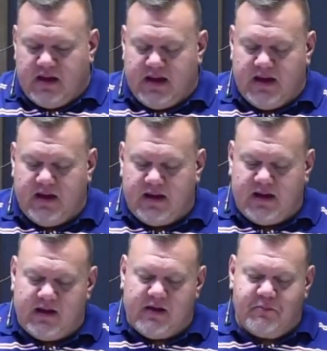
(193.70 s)
Uh,
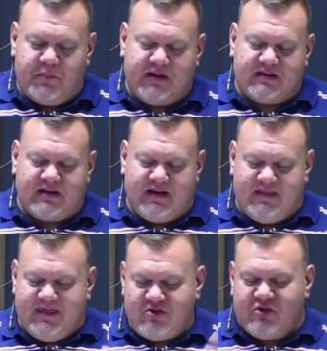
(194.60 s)
uh, but
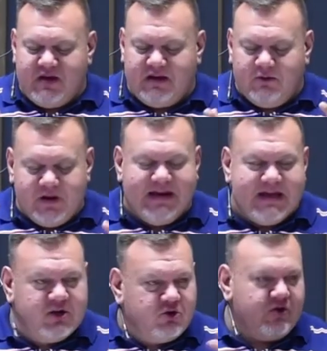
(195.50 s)
this thing
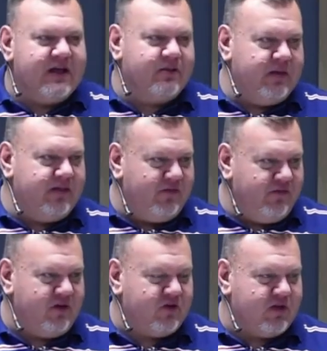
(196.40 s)
really intrigued me the
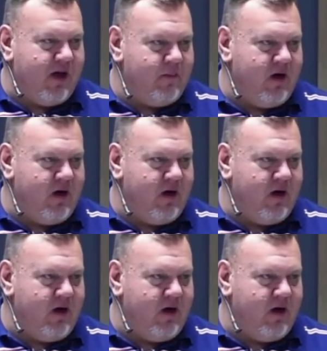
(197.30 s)
first time